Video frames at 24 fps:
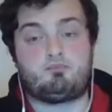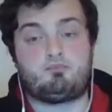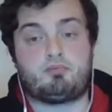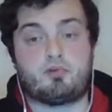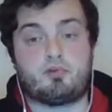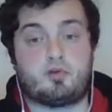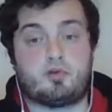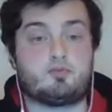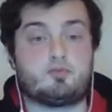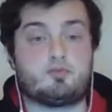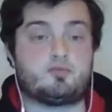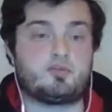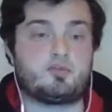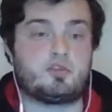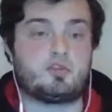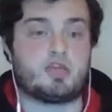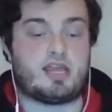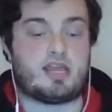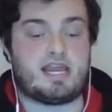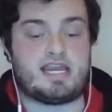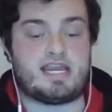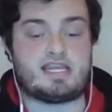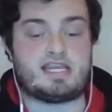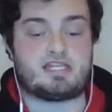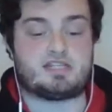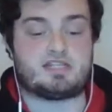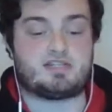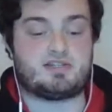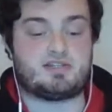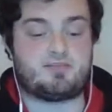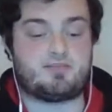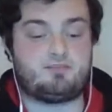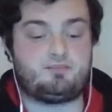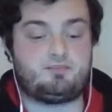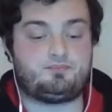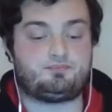proves that
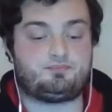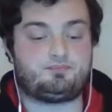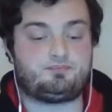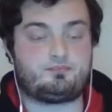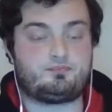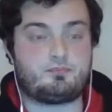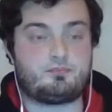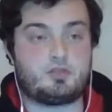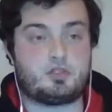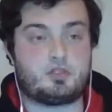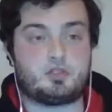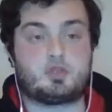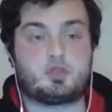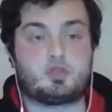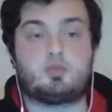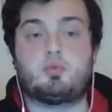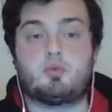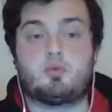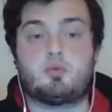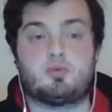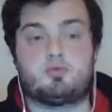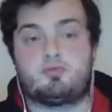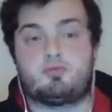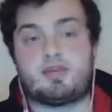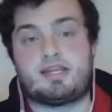he's someone that